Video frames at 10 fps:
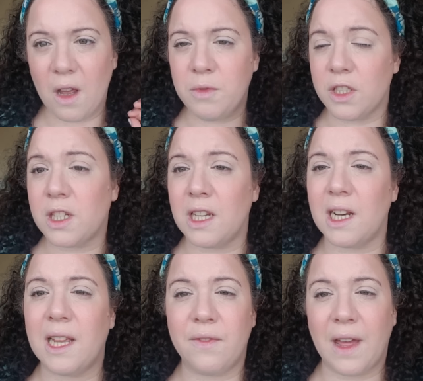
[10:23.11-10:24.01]
I'm just going
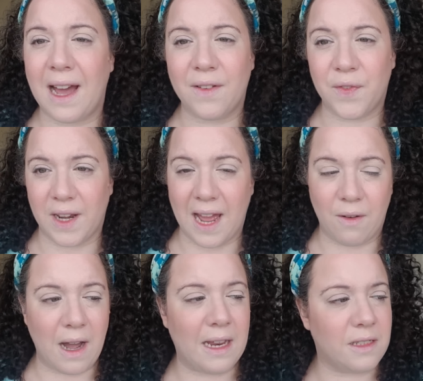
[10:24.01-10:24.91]
to leave that for
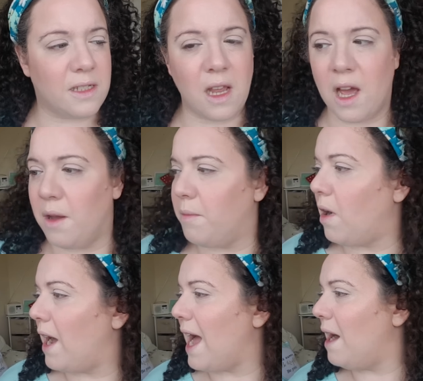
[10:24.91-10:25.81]
now. And I